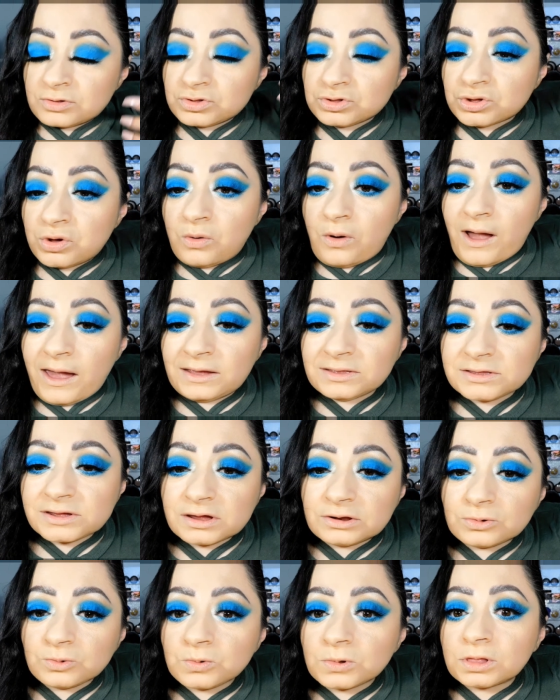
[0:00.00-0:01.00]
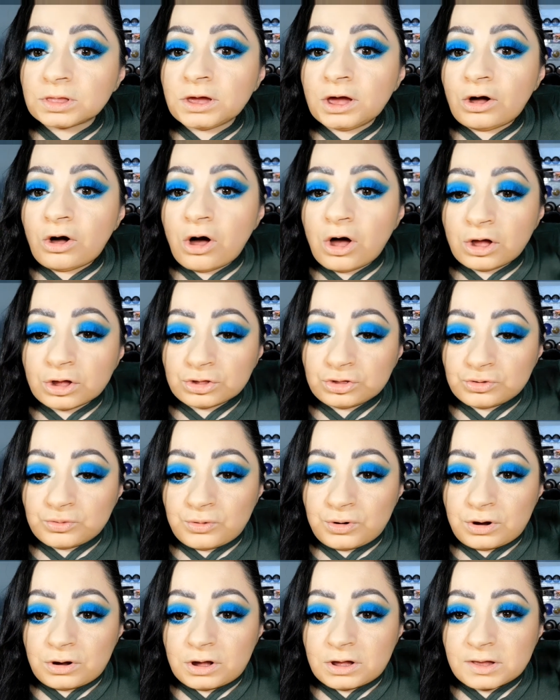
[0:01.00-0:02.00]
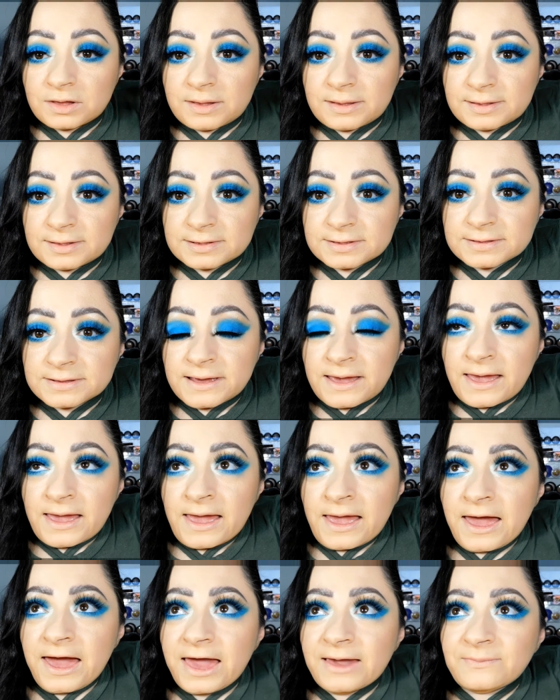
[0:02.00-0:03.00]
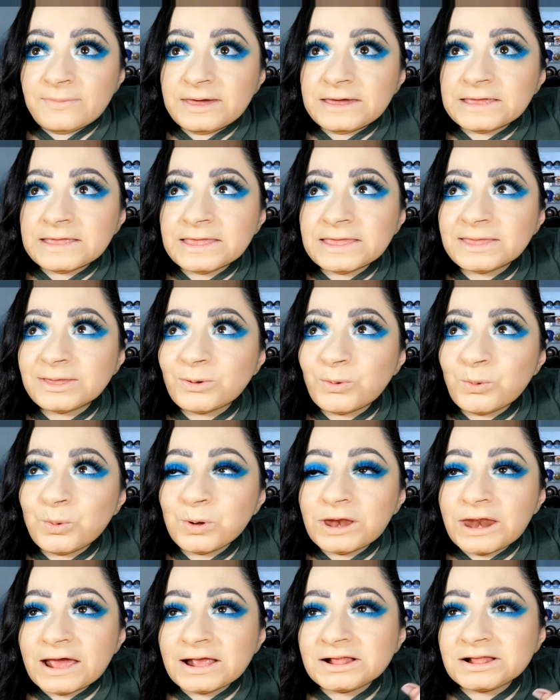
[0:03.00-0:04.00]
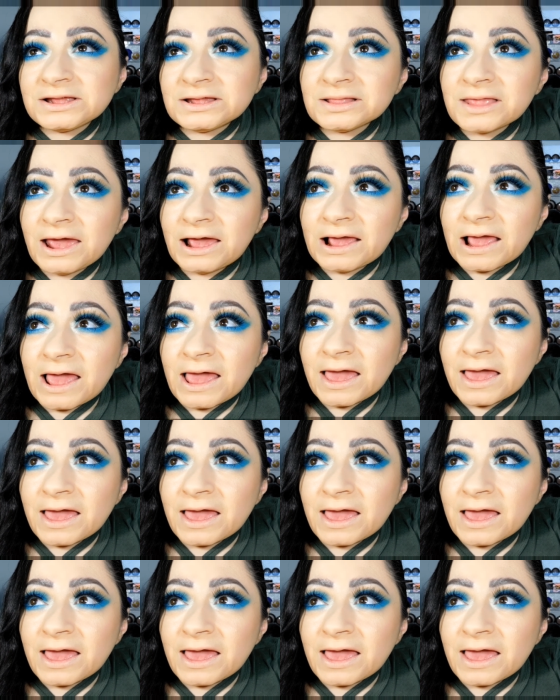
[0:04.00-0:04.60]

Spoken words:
So I didn't really contour, because I mean, when I see like